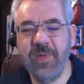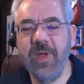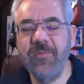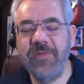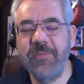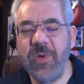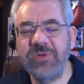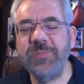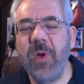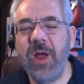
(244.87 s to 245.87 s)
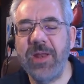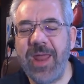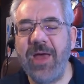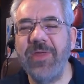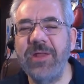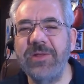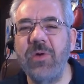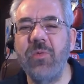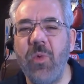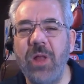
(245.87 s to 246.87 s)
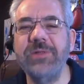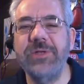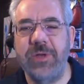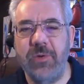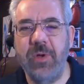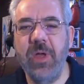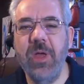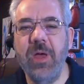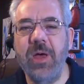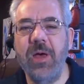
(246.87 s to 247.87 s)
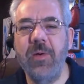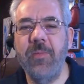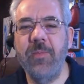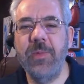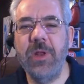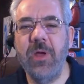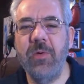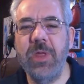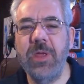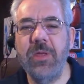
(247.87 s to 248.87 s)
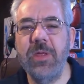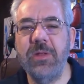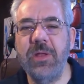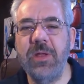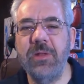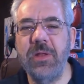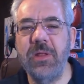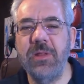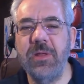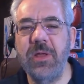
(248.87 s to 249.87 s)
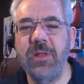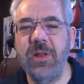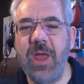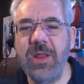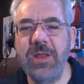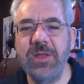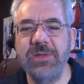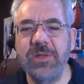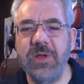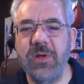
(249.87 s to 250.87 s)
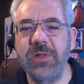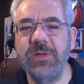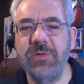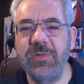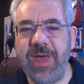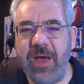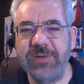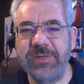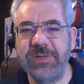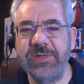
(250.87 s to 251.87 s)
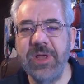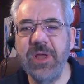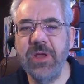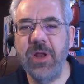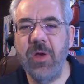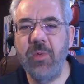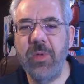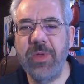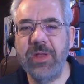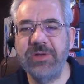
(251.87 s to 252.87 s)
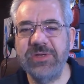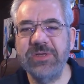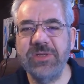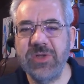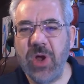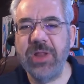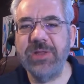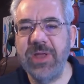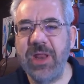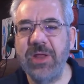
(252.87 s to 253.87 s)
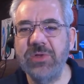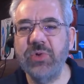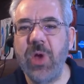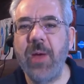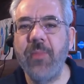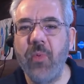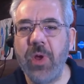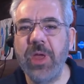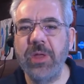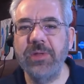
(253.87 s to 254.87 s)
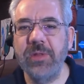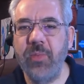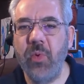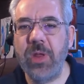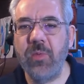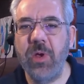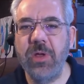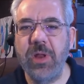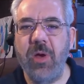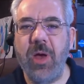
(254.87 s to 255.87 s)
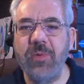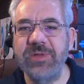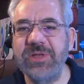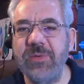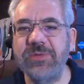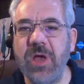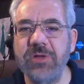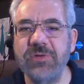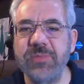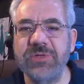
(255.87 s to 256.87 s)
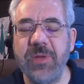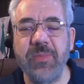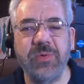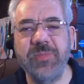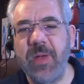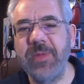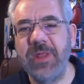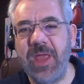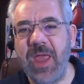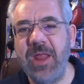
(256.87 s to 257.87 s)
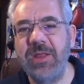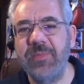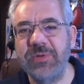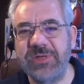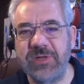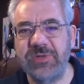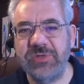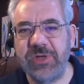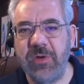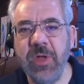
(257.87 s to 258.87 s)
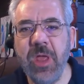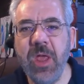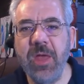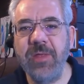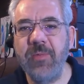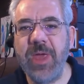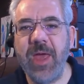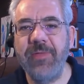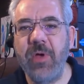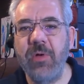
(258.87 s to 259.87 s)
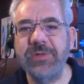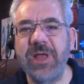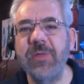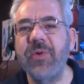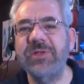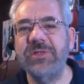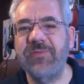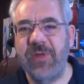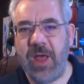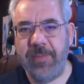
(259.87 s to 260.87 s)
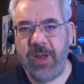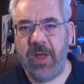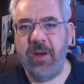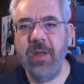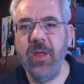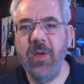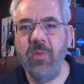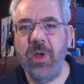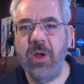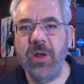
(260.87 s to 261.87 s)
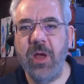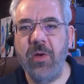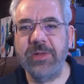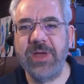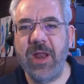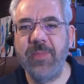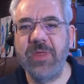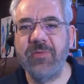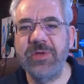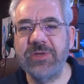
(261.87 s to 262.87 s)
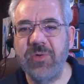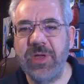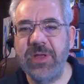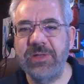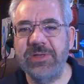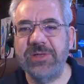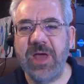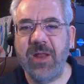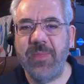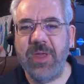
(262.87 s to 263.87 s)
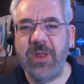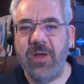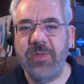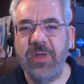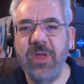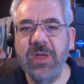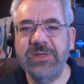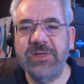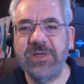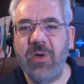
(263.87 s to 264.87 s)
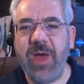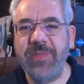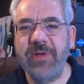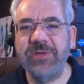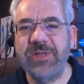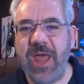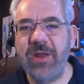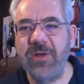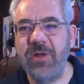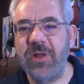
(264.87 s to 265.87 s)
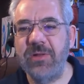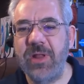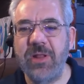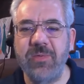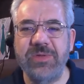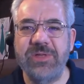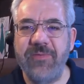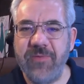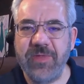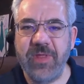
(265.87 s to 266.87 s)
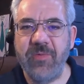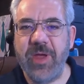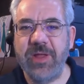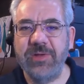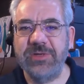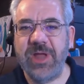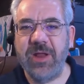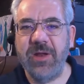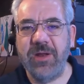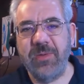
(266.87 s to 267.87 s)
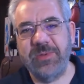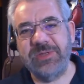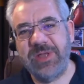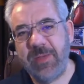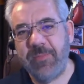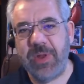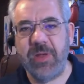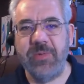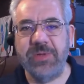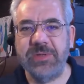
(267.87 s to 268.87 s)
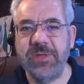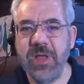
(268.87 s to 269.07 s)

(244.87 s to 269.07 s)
For the most part, now they don't want to. In the 90s and the early 2000s, we had just started to get interop working to the point where, I wouldn't say it was 100%, but it was probably in the 80% or so. And then we had the whole telepresence phenomenon where, it's got to be 3 screens. It's got to be, the Cisco had their standard and it was different than the regular standard, and it was TIP, and it was,